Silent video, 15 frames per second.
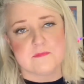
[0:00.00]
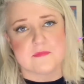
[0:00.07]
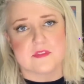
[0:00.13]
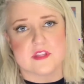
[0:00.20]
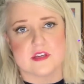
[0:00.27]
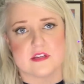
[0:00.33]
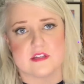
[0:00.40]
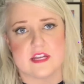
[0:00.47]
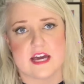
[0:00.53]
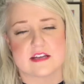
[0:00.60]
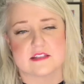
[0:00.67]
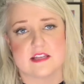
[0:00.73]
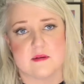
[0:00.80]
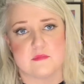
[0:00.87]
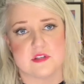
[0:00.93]
the
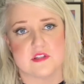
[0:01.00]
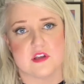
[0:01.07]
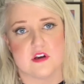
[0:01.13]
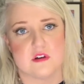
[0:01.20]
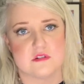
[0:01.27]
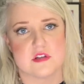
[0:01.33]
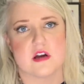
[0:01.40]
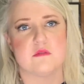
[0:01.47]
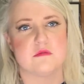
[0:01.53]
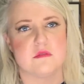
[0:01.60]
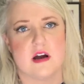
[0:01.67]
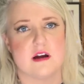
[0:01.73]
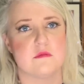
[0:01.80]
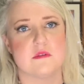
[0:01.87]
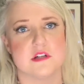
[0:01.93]
next episode, I,
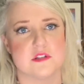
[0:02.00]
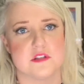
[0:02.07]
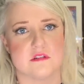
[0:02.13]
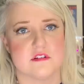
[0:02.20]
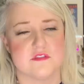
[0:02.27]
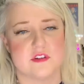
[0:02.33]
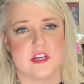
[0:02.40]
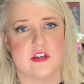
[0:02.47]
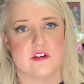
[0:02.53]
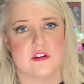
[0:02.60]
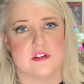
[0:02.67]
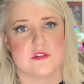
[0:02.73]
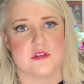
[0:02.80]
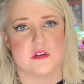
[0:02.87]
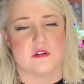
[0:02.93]
I will do a video
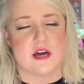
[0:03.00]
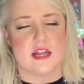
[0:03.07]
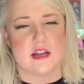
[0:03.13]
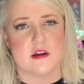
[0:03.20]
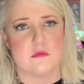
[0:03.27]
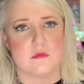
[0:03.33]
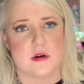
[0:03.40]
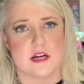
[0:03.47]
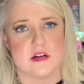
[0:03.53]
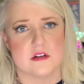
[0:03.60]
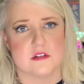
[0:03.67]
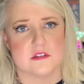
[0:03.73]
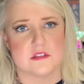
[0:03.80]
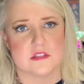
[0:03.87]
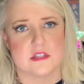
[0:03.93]
or two and I
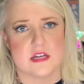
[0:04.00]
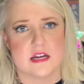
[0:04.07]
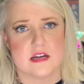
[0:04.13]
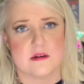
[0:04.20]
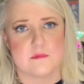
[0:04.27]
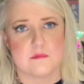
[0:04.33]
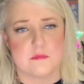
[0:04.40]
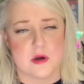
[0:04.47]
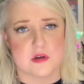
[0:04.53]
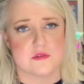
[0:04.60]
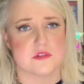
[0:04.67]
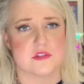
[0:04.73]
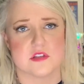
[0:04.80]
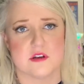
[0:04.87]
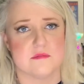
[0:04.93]
will
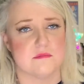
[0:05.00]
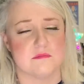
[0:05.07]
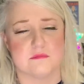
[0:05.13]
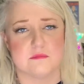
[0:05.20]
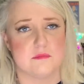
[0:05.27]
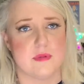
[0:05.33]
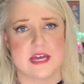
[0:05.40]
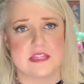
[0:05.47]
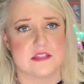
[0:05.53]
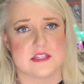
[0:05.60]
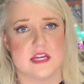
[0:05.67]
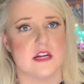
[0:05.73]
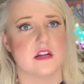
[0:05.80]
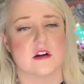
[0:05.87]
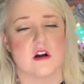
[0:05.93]
post some
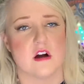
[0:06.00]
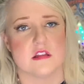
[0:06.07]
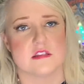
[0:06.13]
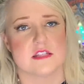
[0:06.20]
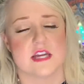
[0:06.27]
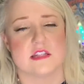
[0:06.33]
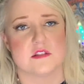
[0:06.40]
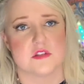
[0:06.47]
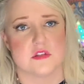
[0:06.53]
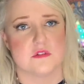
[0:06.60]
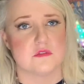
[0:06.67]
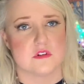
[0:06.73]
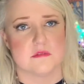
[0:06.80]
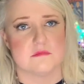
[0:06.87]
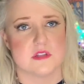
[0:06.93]
Bettina content too
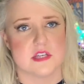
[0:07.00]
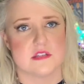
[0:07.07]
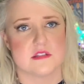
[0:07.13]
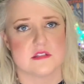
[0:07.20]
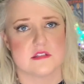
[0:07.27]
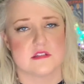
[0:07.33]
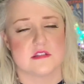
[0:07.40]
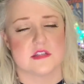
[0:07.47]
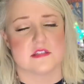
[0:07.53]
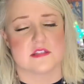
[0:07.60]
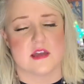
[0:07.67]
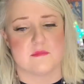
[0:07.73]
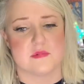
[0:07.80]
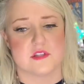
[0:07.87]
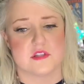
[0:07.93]
from this this
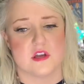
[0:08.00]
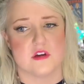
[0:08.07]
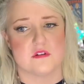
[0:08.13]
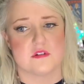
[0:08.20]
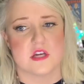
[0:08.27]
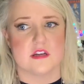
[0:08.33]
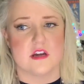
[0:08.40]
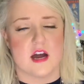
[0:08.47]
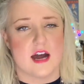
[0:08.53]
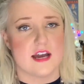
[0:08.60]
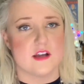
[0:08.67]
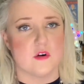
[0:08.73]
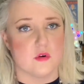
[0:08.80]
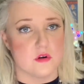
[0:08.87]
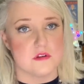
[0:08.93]
episode.
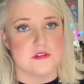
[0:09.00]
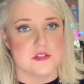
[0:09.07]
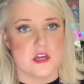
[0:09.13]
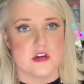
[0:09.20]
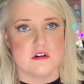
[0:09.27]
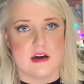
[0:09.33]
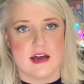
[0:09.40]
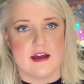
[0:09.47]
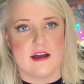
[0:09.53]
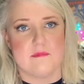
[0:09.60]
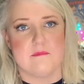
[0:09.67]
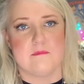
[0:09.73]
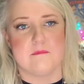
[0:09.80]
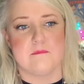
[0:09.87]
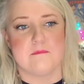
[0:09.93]
I also
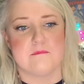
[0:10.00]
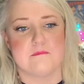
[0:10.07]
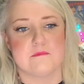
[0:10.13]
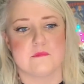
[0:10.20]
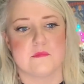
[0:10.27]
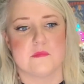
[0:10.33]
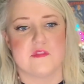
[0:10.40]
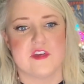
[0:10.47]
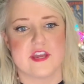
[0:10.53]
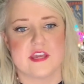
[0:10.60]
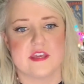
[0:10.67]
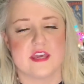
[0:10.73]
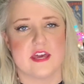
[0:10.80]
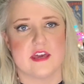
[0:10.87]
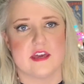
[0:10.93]
am
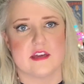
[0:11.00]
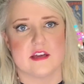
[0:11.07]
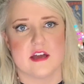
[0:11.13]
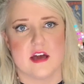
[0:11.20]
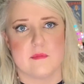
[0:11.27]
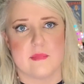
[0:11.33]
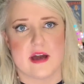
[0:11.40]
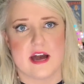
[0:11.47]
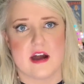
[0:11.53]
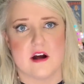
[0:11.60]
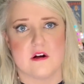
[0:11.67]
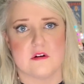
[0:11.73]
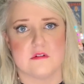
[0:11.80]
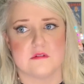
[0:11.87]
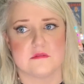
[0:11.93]
thinking
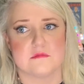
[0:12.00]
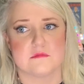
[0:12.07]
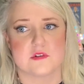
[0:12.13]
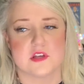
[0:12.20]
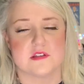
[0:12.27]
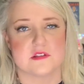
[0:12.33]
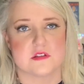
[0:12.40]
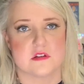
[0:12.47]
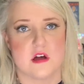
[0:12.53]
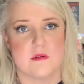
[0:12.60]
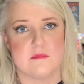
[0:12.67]
about because come